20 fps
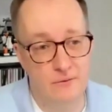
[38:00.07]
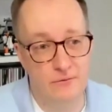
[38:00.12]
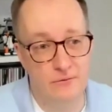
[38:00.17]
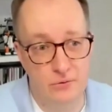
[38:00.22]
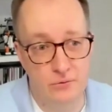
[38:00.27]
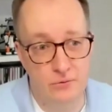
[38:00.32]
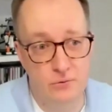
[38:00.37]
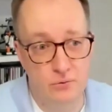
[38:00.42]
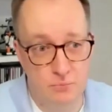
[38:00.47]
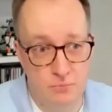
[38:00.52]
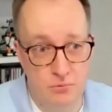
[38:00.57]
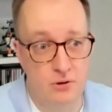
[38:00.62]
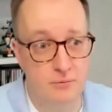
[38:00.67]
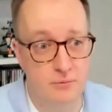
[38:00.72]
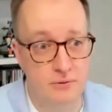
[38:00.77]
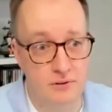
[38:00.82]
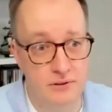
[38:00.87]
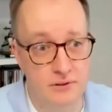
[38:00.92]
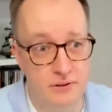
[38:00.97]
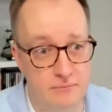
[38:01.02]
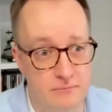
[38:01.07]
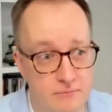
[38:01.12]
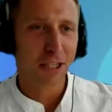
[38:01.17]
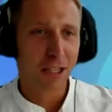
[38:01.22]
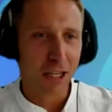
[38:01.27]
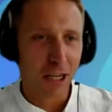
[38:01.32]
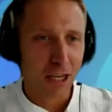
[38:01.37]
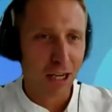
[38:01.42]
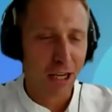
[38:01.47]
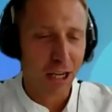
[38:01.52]
you already started.
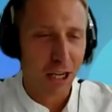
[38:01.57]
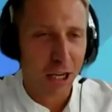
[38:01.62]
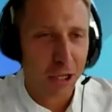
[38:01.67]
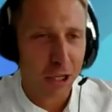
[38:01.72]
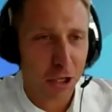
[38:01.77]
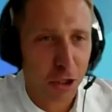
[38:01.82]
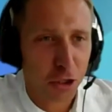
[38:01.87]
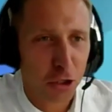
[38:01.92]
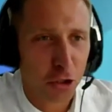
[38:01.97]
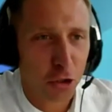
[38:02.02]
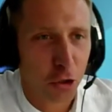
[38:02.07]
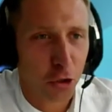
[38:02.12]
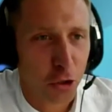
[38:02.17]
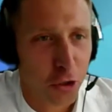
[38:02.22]
I saw